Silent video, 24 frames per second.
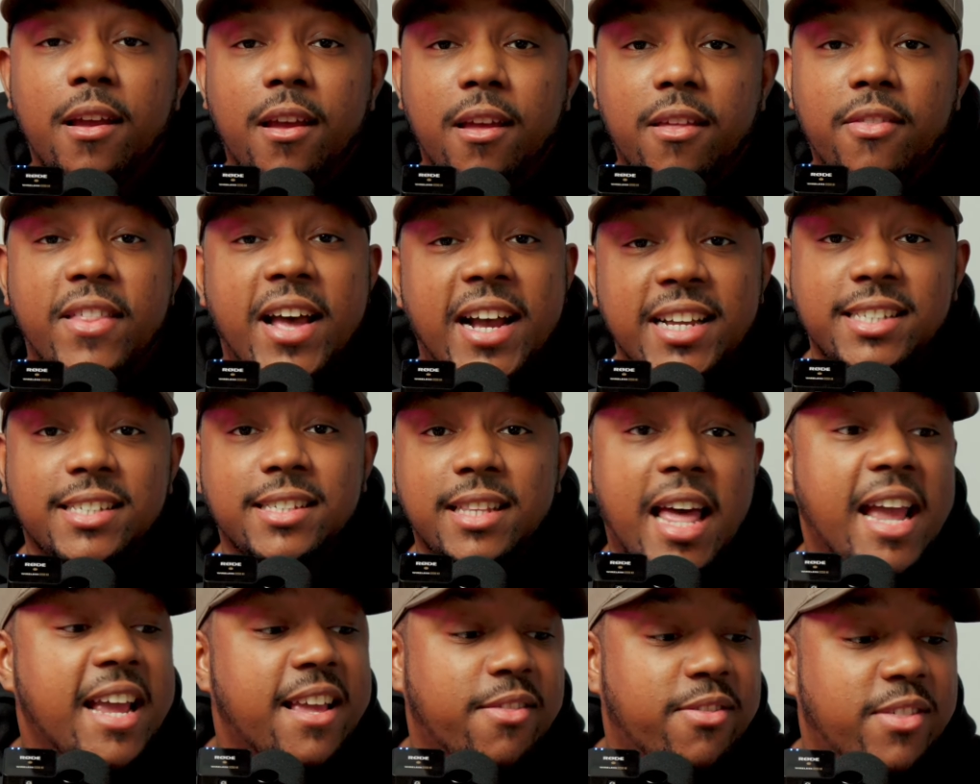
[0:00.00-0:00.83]
that's
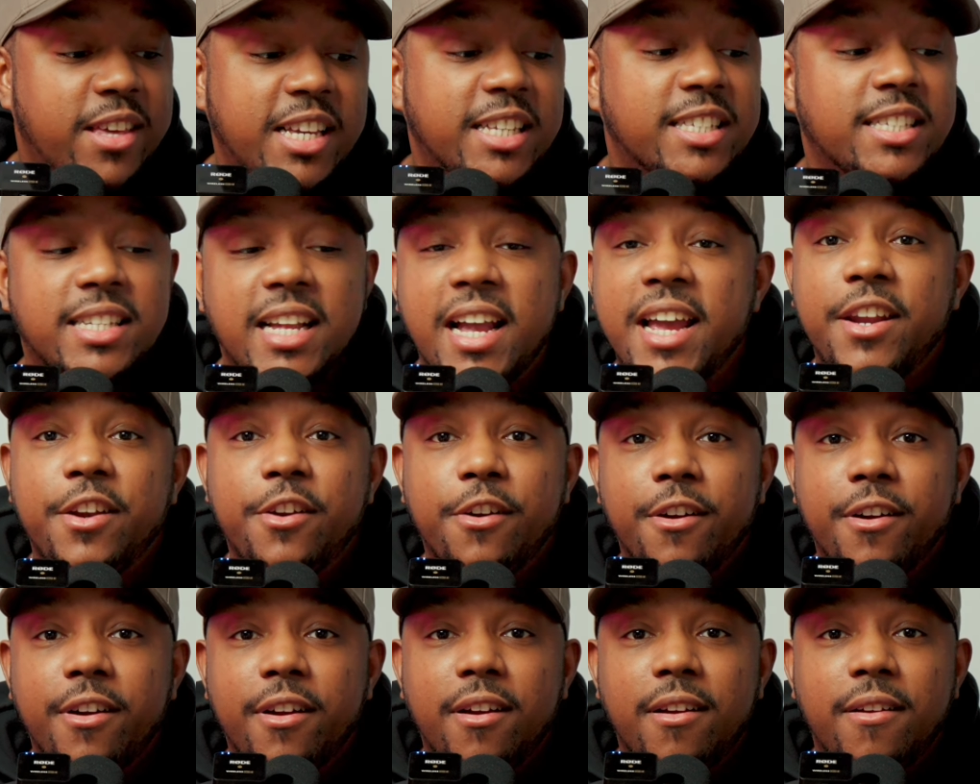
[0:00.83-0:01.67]
like the
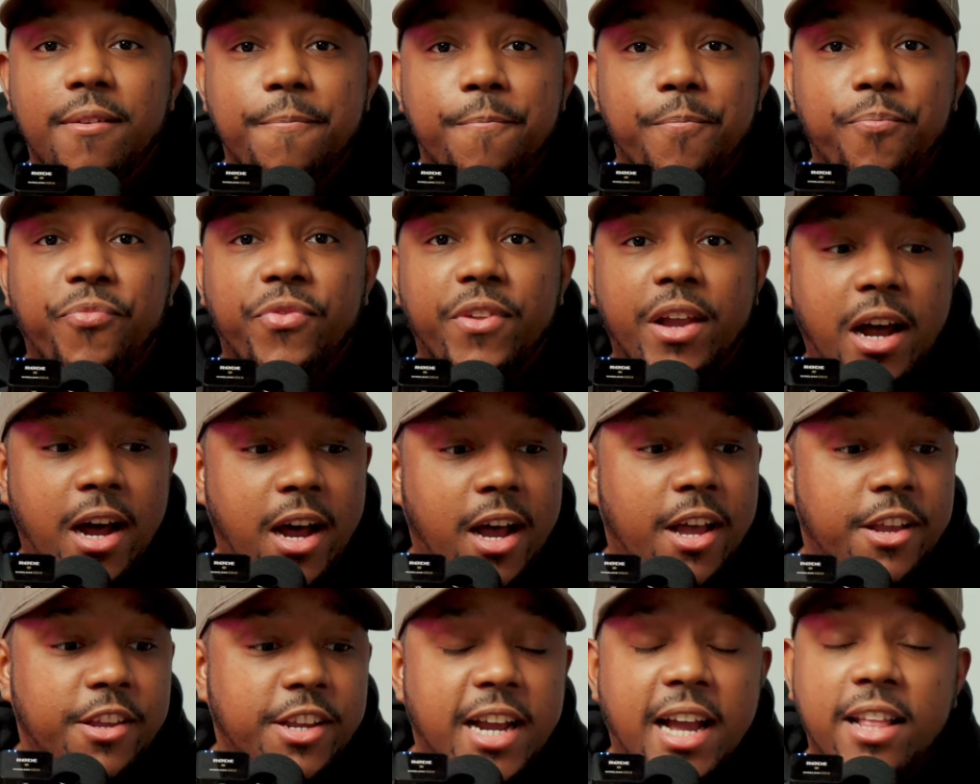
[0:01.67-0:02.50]
standard.
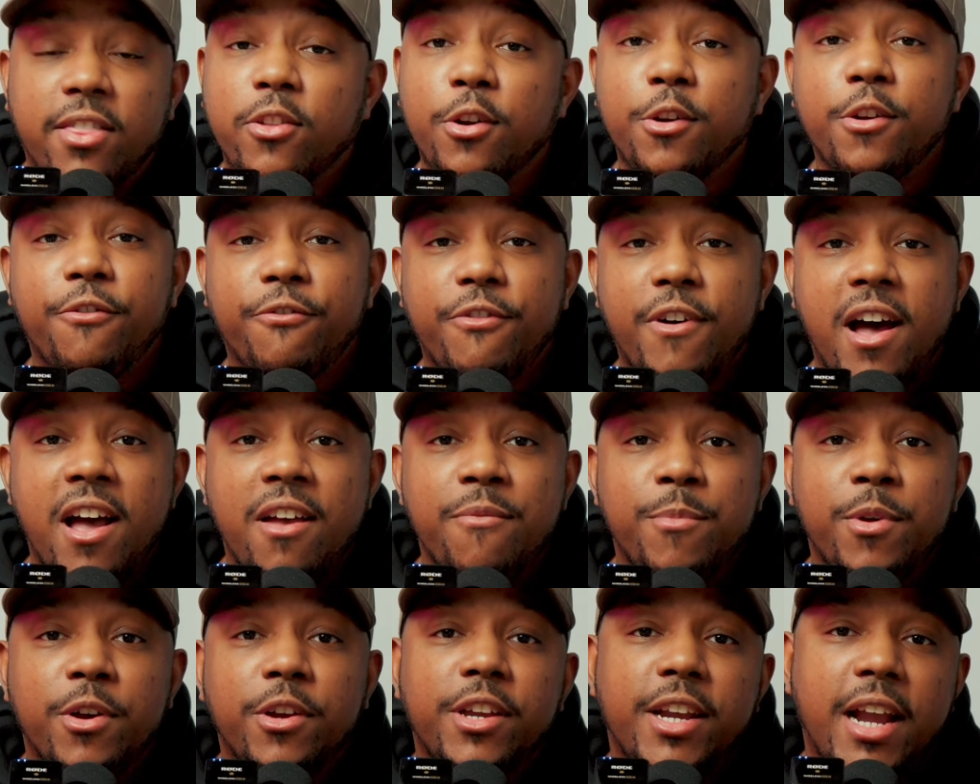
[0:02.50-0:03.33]
You got 35
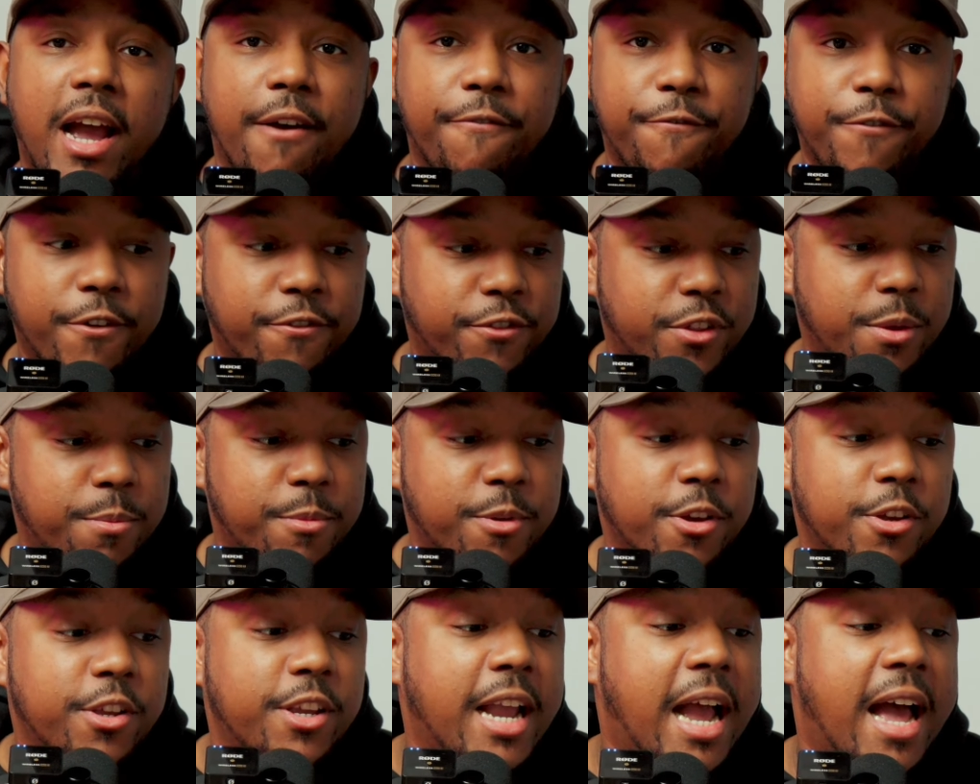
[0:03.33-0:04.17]
mil, you got 50
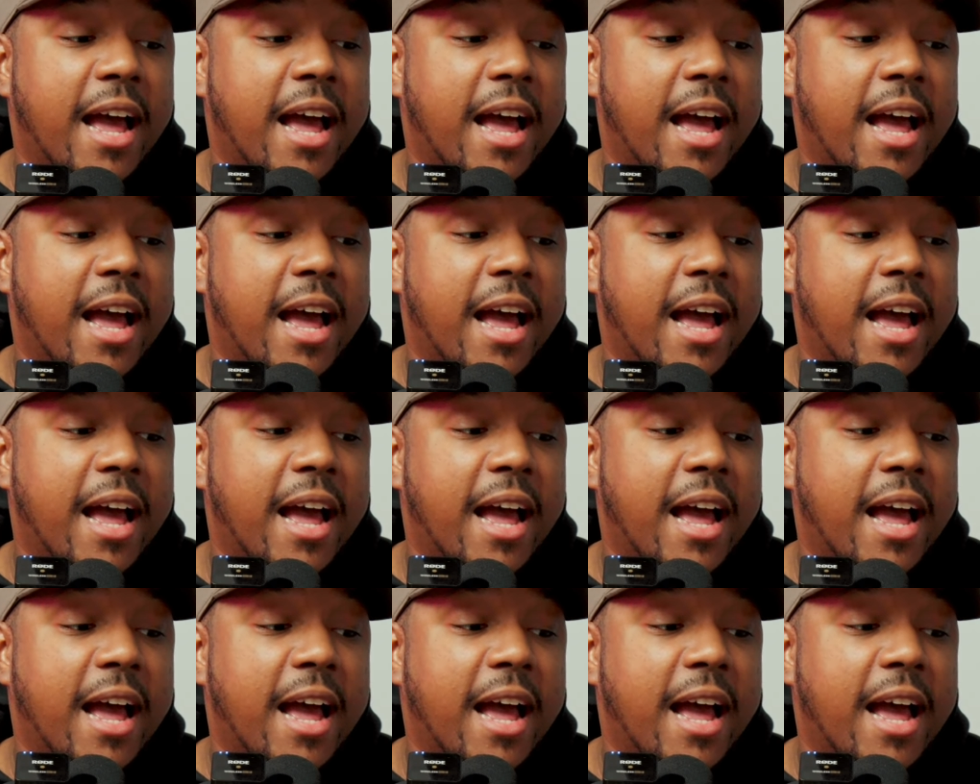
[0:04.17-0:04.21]
mil,